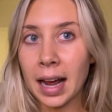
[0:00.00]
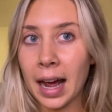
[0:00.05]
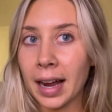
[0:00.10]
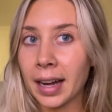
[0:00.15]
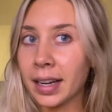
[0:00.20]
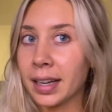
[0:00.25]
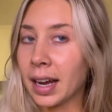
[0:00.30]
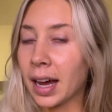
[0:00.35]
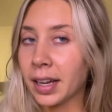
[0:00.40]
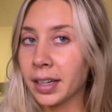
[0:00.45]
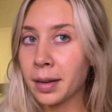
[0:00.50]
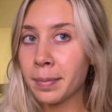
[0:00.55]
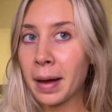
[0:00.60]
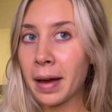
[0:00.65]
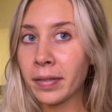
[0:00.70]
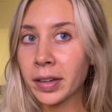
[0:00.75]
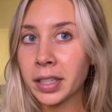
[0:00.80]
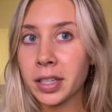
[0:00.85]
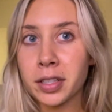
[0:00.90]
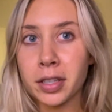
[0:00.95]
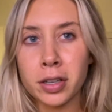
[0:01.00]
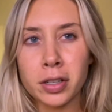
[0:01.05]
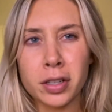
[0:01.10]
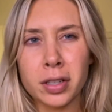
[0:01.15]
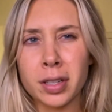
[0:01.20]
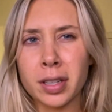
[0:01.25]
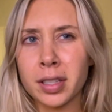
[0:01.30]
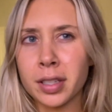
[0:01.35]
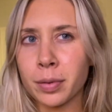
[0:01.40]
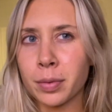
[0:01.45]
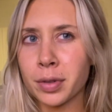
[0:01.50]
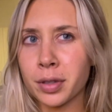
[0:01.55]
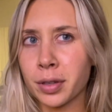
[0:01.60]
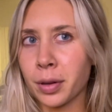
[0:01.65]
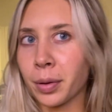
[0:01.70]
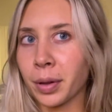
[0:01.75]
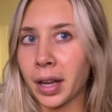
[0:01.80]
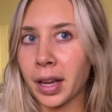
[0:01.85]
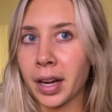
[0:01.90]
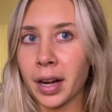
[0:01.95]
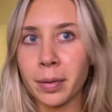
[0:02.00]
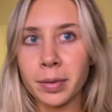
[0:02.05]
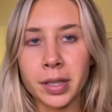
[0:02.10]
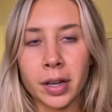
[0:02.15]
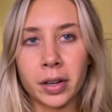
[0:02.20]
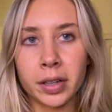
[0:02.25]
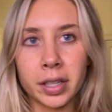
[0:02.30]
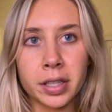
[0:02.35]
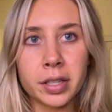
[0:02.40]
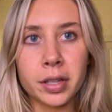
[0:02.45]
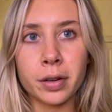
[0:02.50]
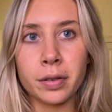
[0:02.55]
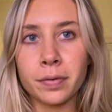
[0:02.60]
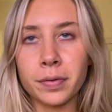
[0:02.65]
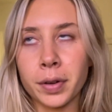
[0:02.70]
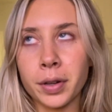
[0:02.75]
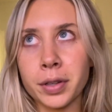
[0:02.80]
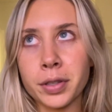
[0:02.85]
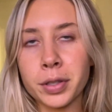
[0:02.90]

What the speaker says: I did not end up having dessert just because it was so late and I was already so full.